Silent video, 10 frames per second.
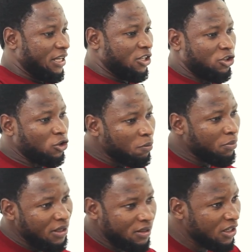it shouldn't
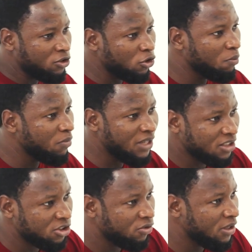be it shouldn't
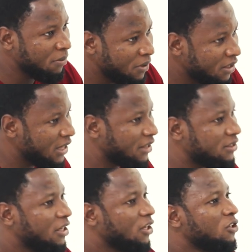necessarily be
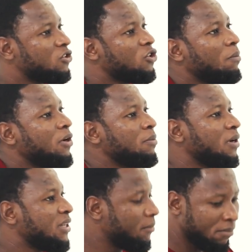that Somebody must,